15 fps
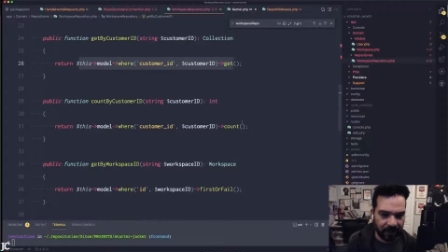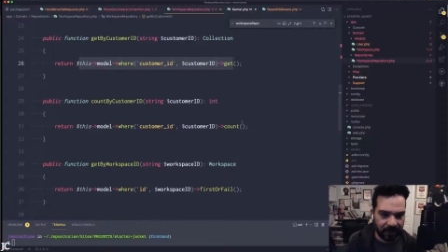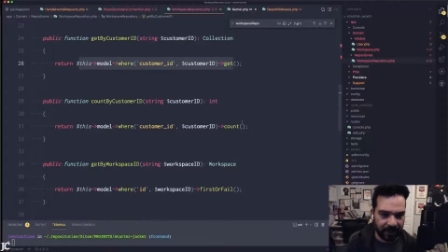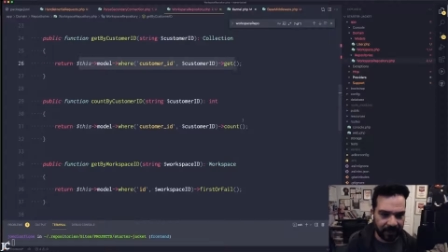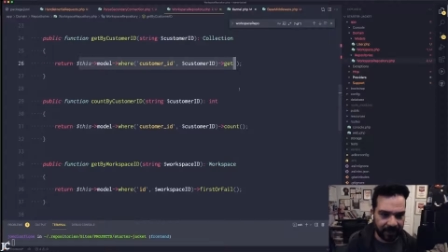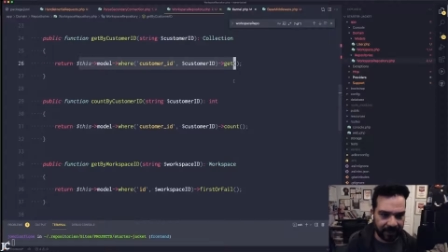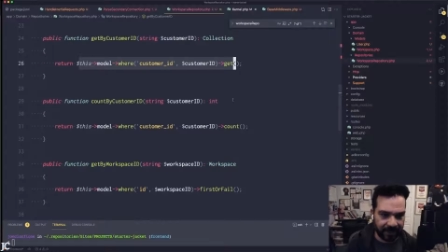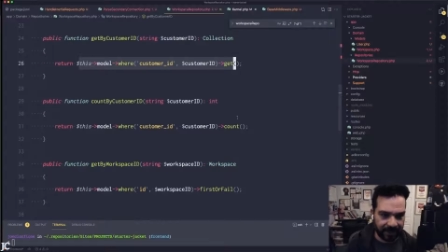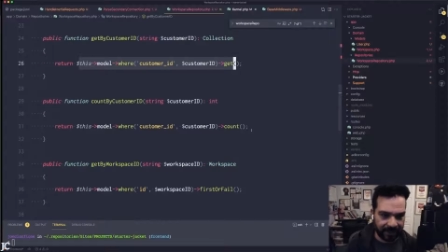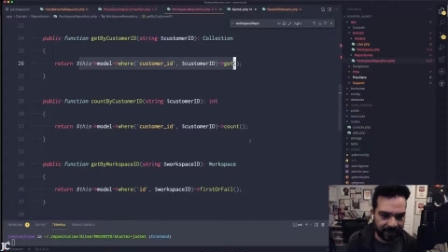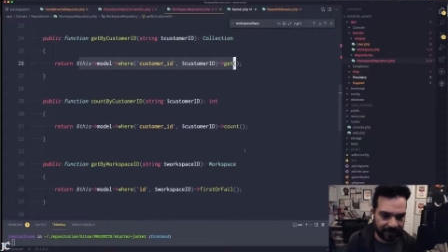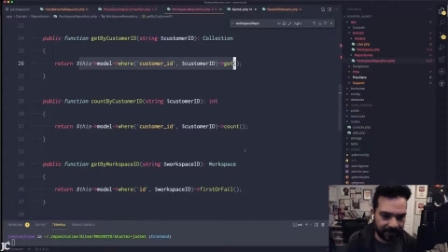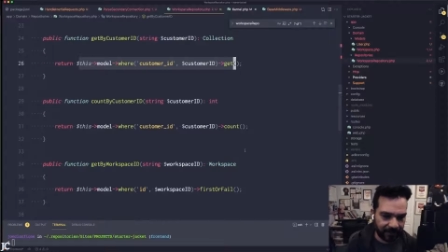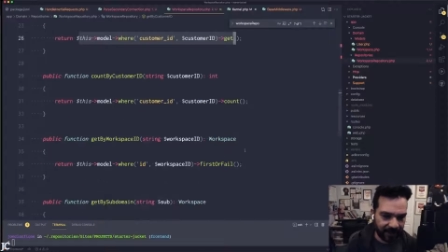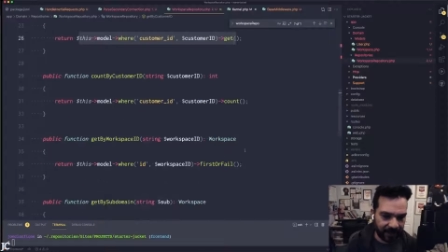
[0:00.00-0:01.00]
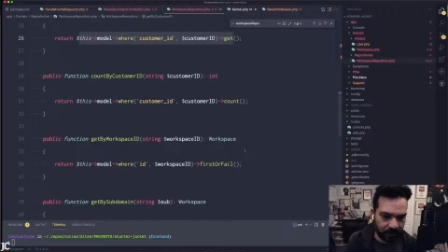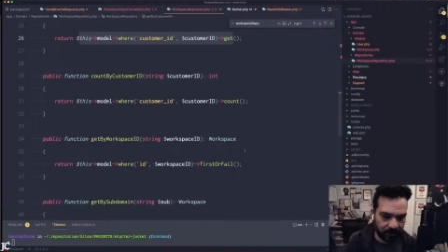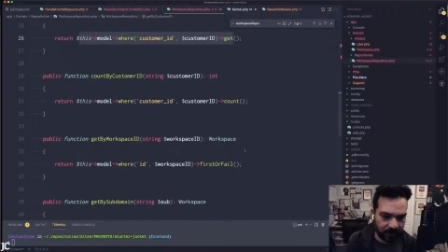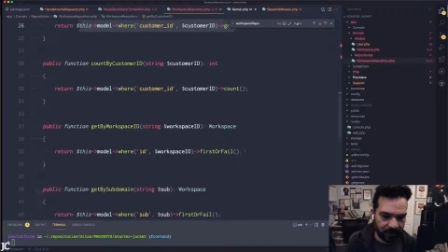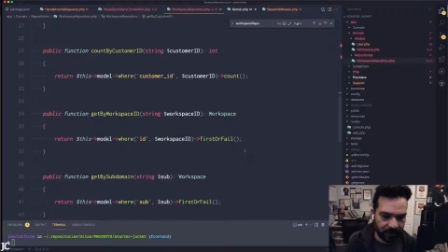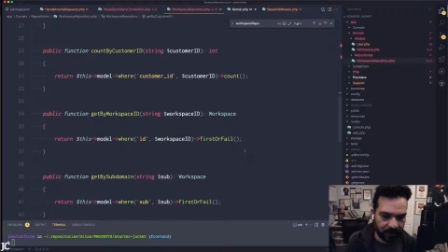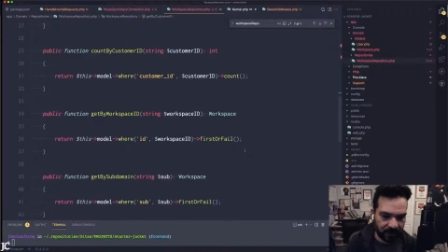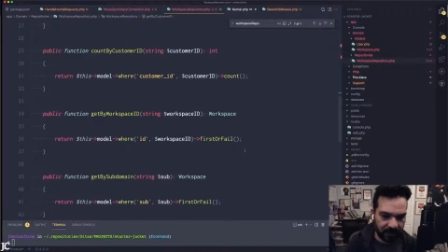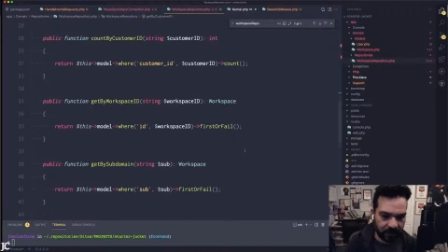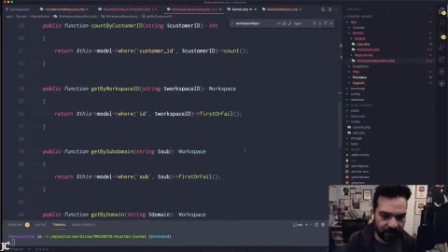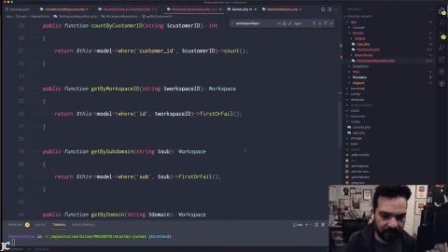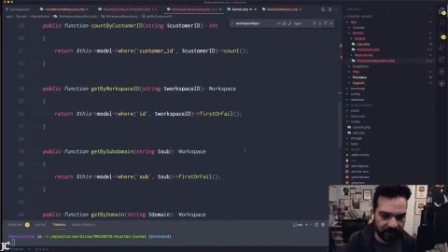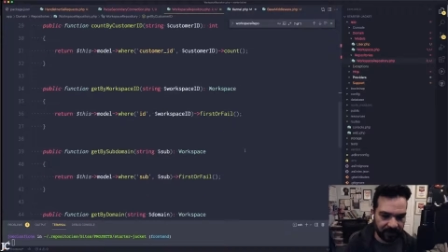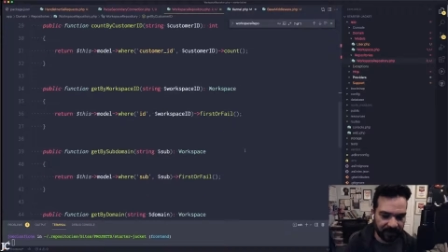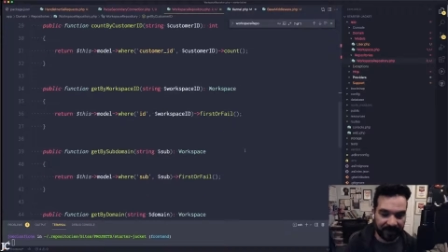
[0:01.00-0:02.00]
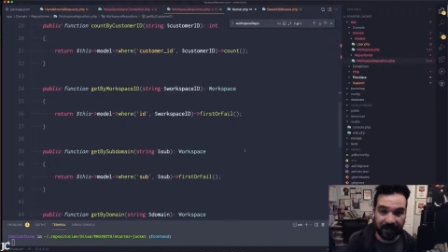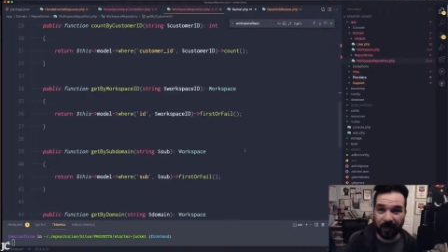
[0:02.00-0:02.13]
then getting some counts and all these things.